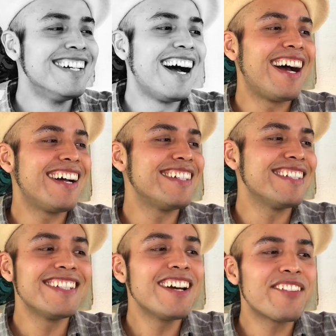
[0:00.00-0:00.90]

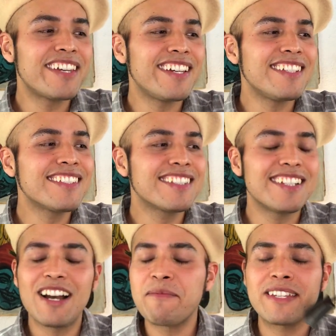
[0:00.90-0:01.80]
And nowadays,
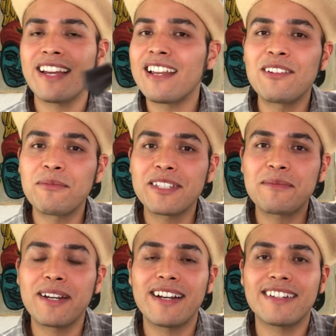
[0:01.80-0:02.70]
I mean, I love this
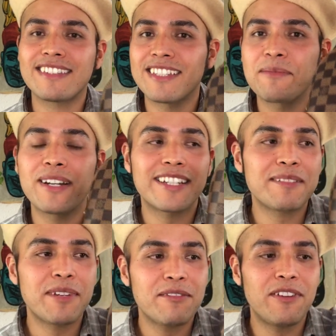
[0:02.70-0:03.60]
bag. This bag is
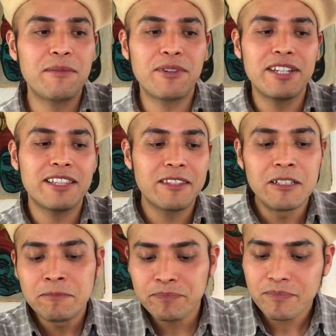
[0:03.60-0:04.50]
my favorite.
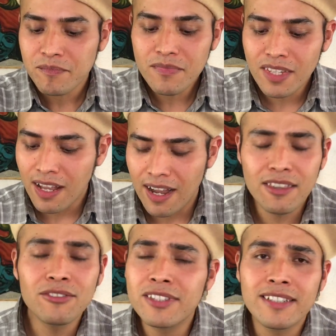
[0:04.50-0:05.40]
I
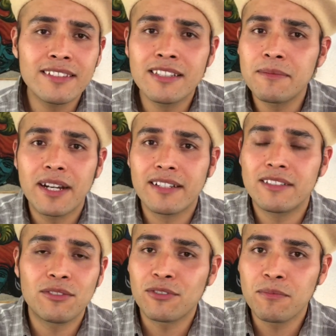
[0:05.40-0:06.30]
don't think this bag
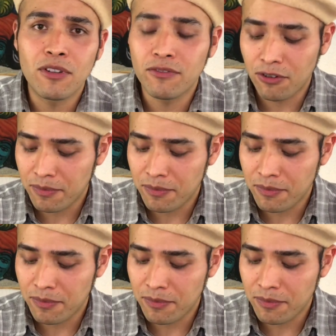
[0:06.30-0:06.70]
is too small for